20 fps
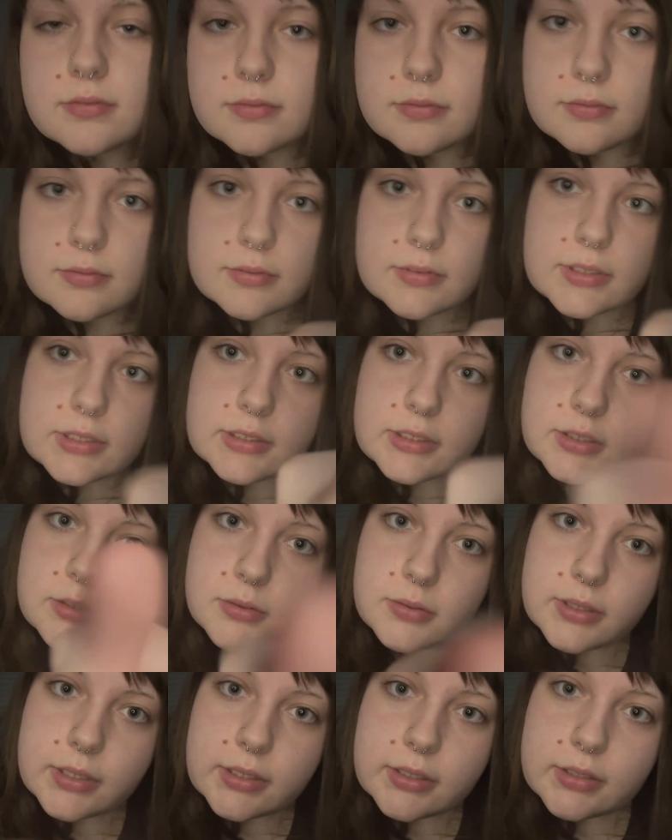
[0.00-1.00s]
really
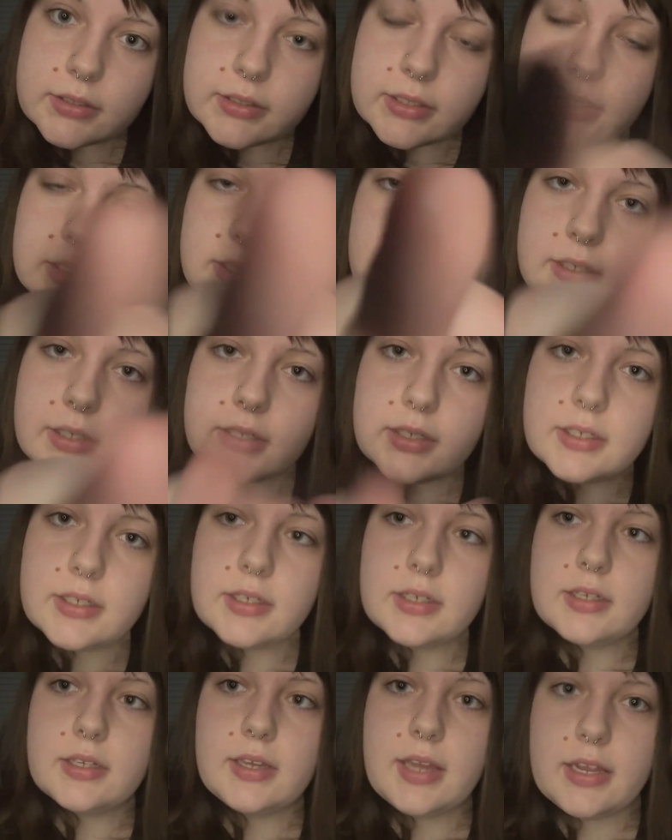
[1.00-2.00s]
quickly,
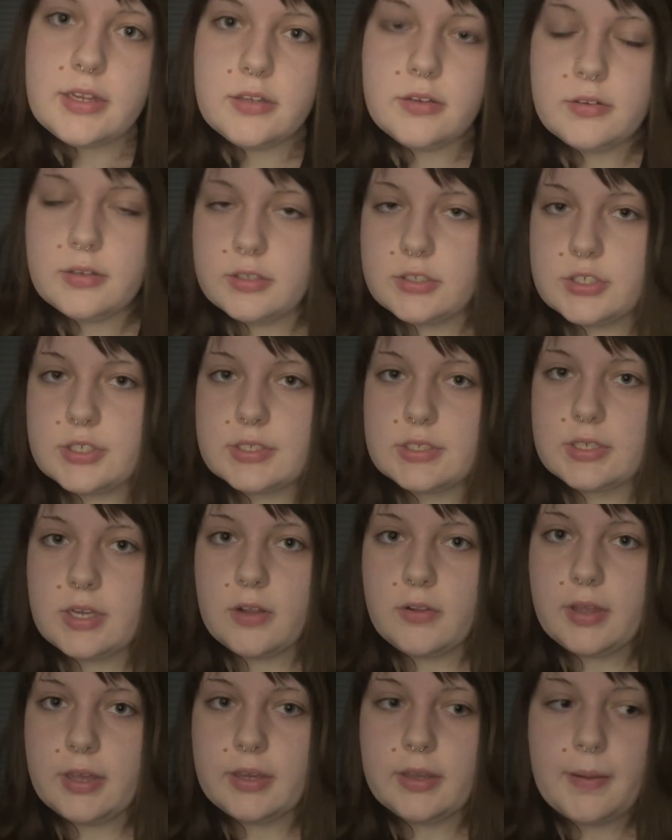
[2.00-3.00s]
and you can just go
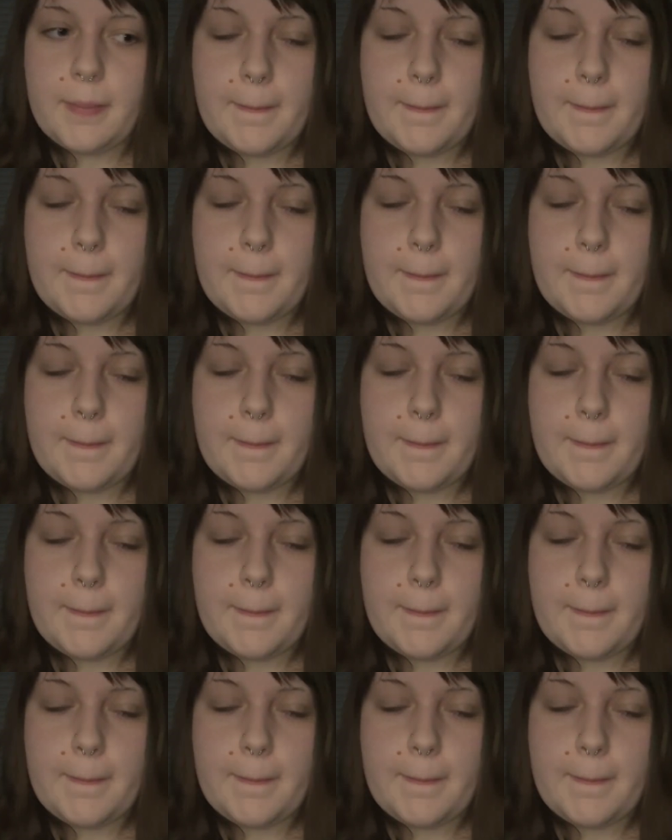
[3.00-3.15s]
like,